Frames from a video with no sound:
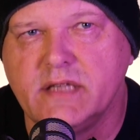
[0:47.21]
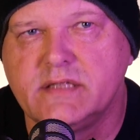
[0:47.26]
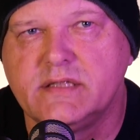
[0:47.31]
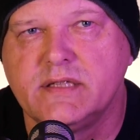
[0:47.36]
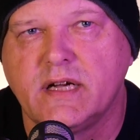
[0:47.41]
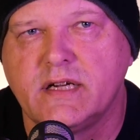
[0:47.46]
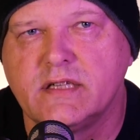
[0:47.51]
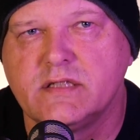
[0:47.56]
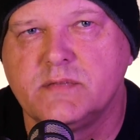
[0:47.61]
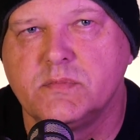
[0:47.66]
it's
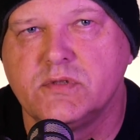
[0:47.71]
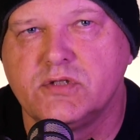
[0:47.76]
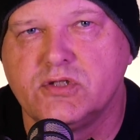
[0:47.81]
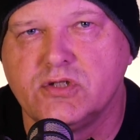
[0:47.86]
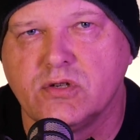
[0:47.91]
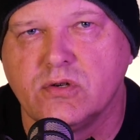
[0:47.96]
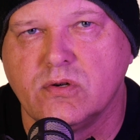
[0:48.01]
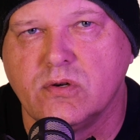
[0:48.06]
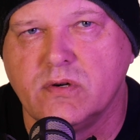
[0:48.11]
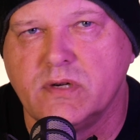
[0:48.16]
not as
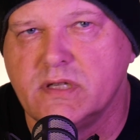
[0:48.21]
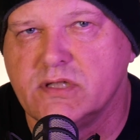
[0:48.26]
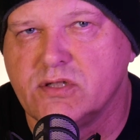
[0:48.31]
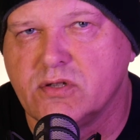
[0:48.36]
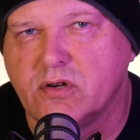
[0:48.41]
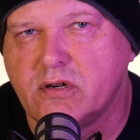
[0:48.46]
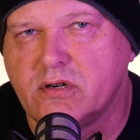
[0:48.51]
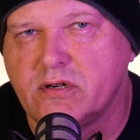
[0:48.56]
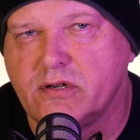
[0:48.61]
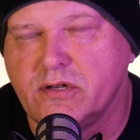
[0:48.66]
mature and it's
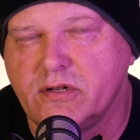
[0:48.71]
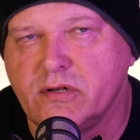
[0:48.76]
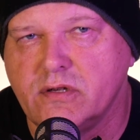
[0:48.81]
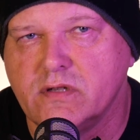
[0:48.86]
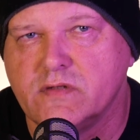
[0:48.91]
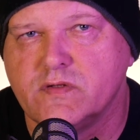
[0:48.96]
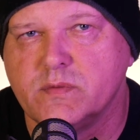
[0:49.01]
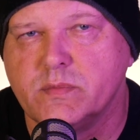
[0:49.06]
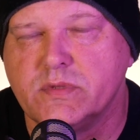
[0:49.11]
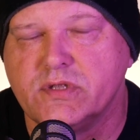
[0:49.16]
harder to
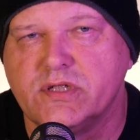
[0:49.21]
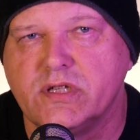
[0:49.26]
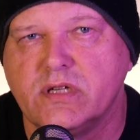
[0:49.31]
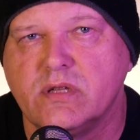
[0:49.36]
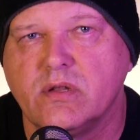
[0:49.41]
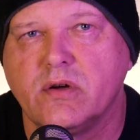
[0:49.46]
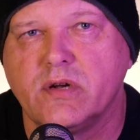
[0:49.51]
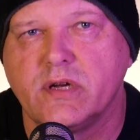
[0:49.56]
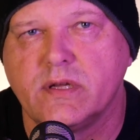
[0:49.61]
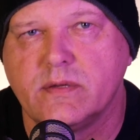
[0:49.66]
use for
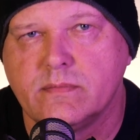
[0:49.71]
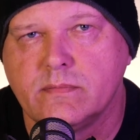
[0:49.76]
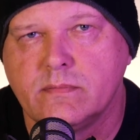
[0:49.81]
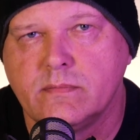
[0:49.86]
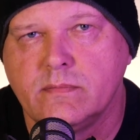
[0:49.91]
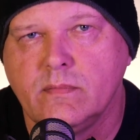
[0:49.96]
machine learning.